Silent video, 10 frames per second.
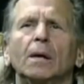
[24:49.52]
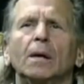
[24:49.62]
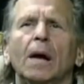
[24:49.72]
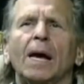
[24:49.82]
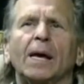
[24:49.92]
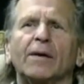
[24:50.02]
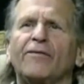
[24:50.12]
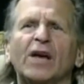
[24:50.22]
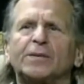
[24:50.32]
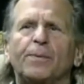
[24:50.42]
I had a
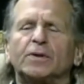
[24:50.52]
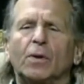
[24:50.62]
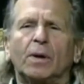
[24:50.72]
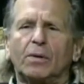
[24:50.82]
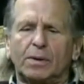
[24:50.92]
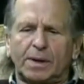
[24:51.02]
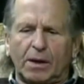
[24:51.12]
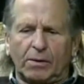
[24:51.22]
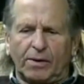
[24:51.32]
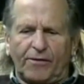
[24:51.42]
Vespa, so I couldn't take
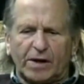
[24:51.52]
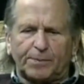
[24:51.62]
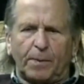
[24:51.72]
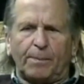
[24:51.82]
her on the Vespa.